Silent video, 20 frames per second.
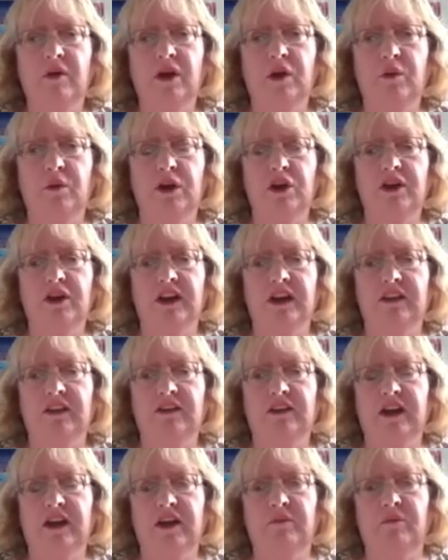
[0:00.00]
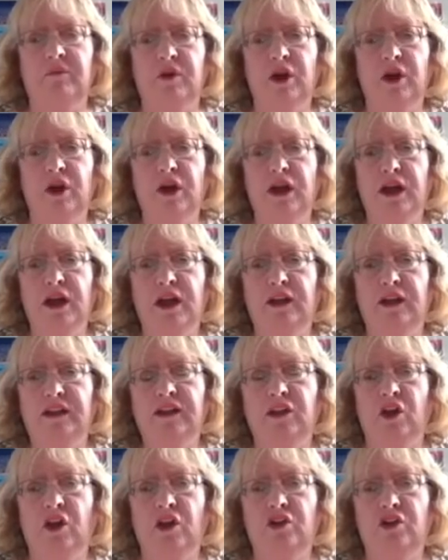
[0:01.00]
we're looking at the
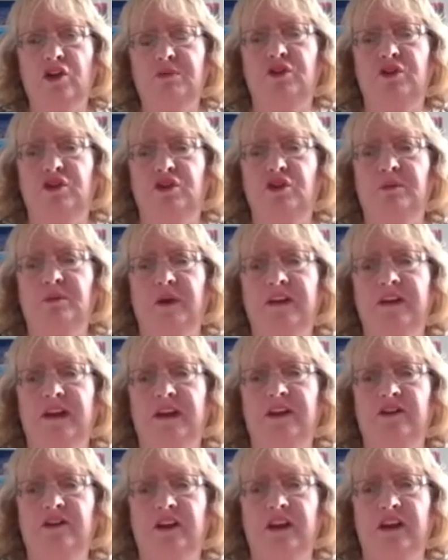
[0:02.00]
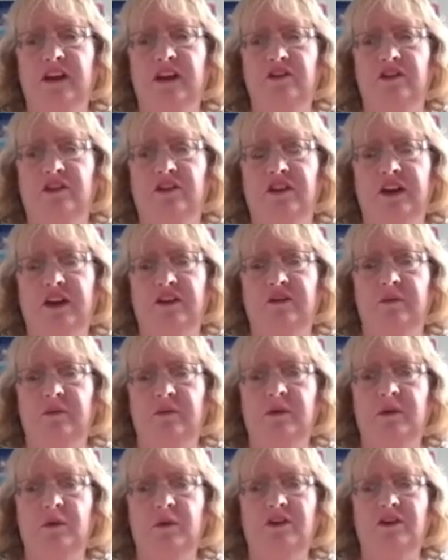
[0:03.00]
knowledge produced by the education sector. And
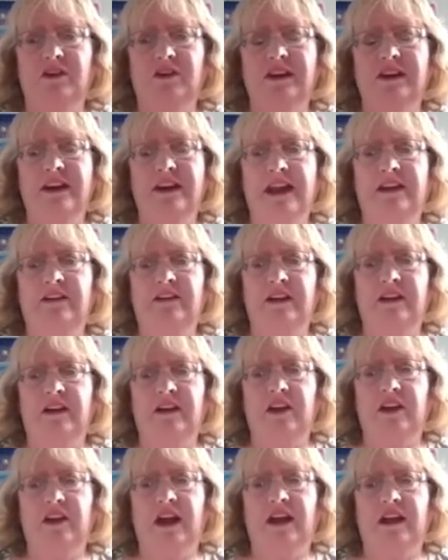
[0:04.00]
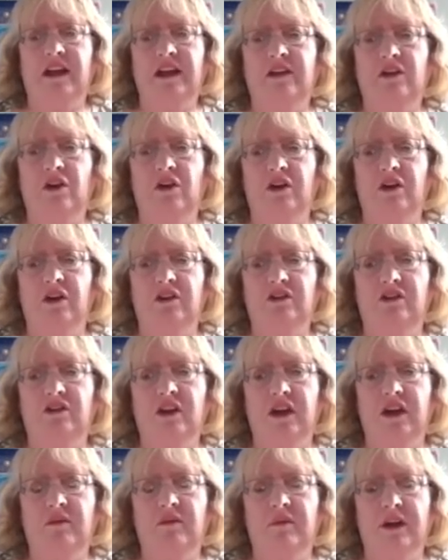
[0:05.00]
we want to net out any knowledge
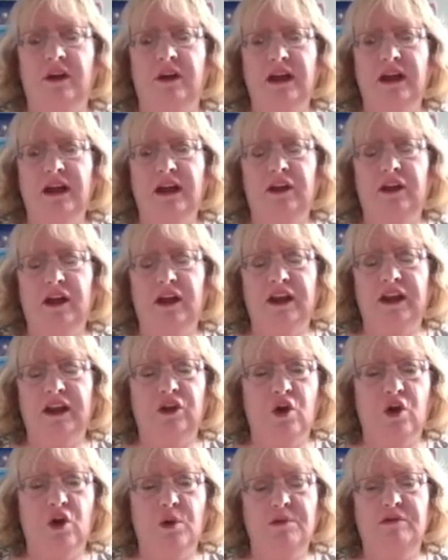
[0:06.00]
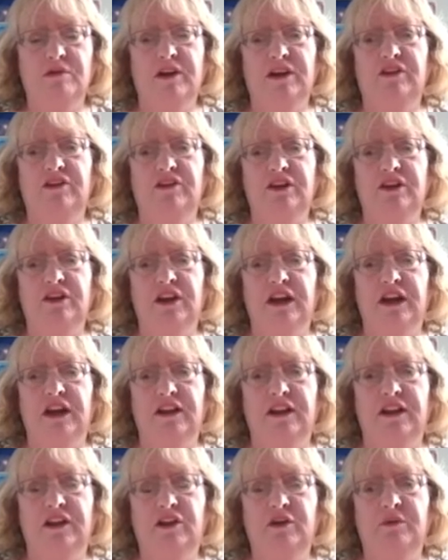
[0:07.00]
incorporated in
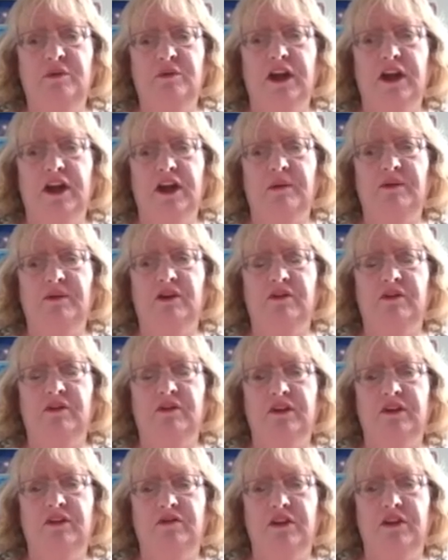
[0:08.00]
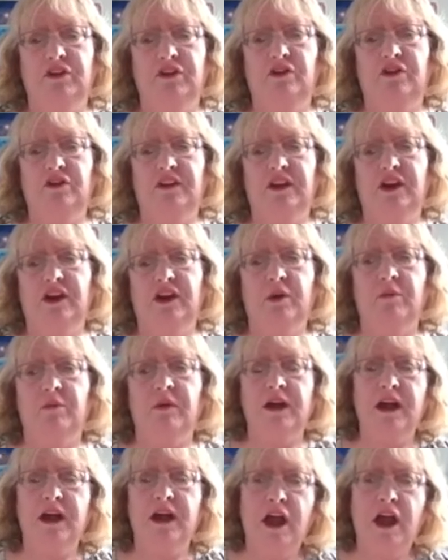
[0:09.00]
the human capital of individuals that
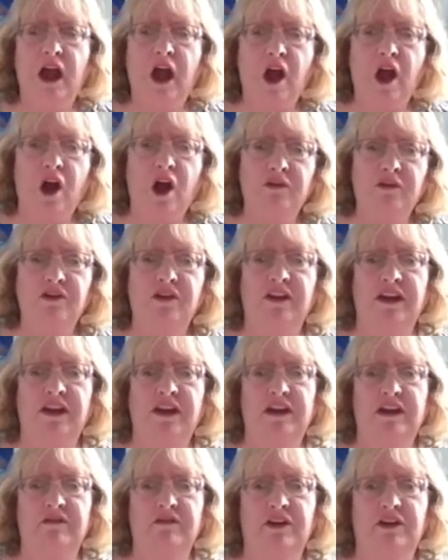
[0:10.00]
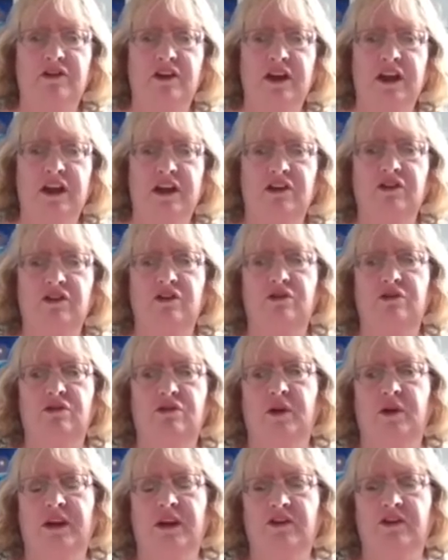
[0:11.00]
come after they leave education
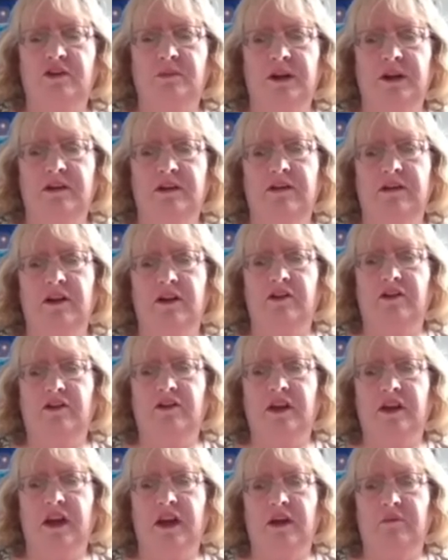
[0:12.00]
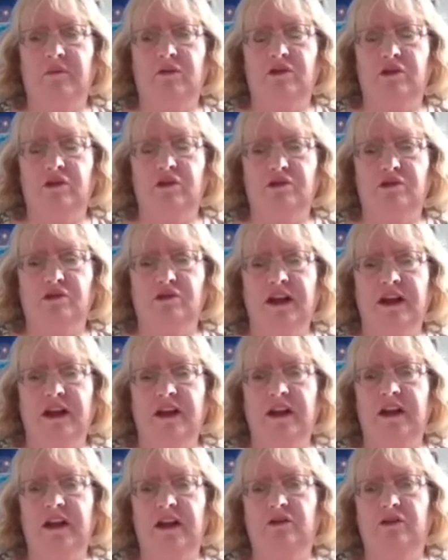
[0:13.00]
through experience, through
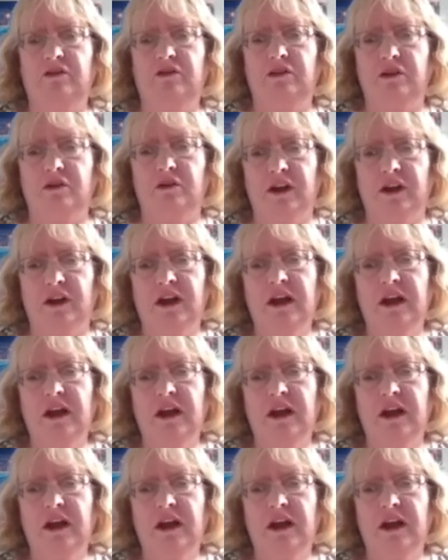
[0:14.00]
training, through